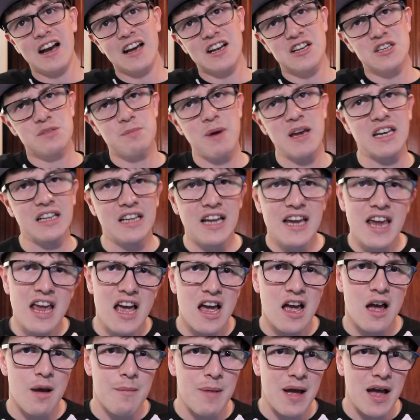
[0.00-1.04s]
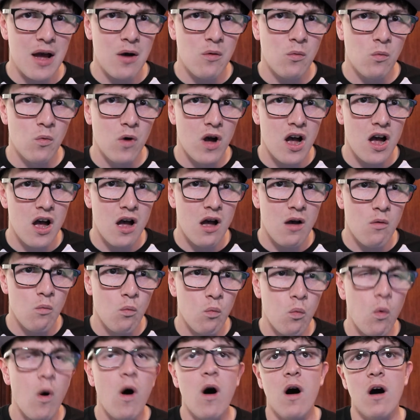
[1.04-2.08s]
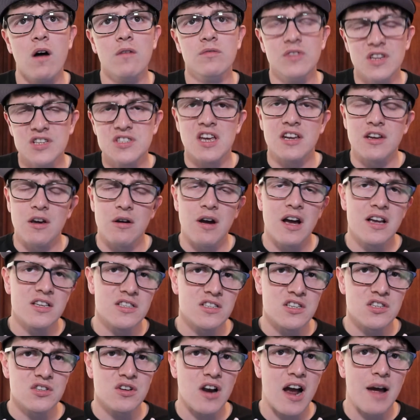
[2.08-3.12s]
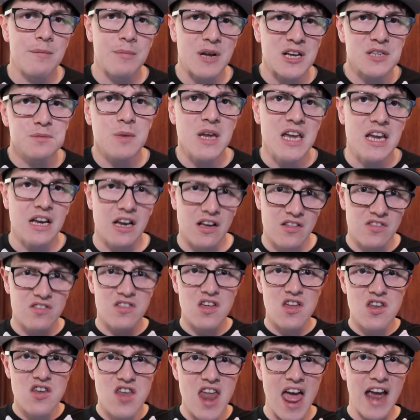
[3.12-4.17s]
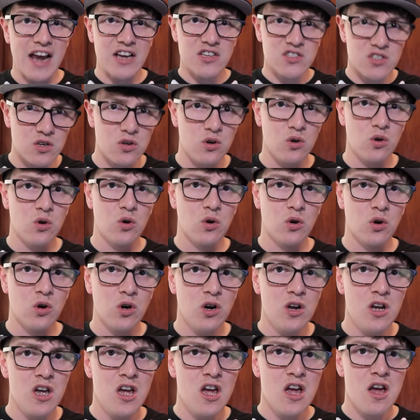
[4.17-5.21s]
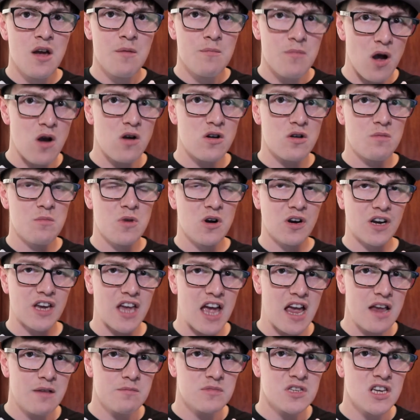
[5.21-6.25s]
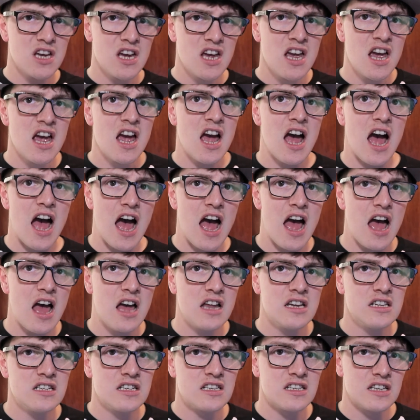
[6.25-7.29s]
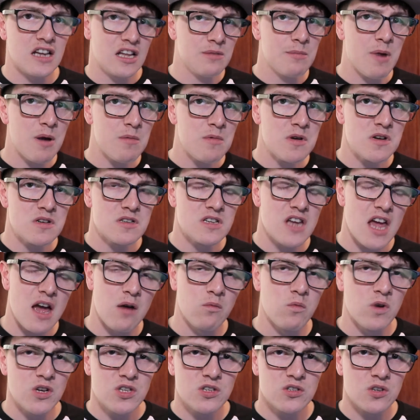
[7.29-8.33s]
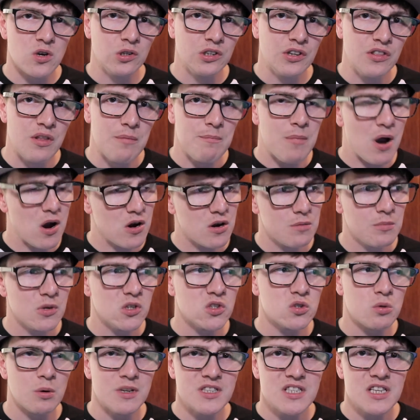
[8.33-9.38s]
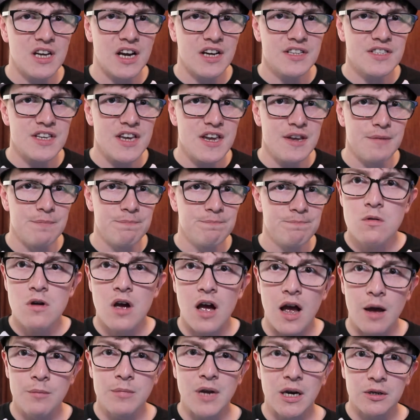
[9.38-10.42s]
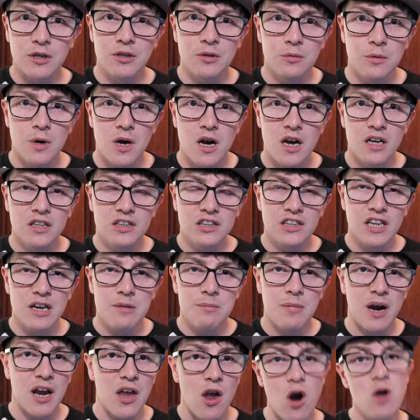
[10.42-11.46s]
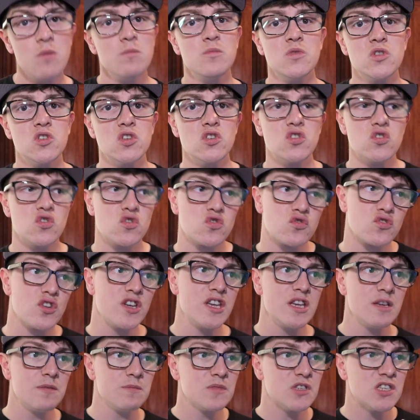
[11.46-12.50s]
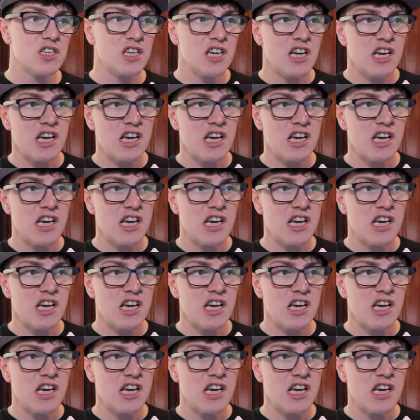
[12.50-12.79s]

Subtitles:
going to speculate about what Nintendo has described as being the next core Pokemon games. And at the moment, yeah, we're just calling them Pokemon 2019. I'm now going to lay my hopes and dreams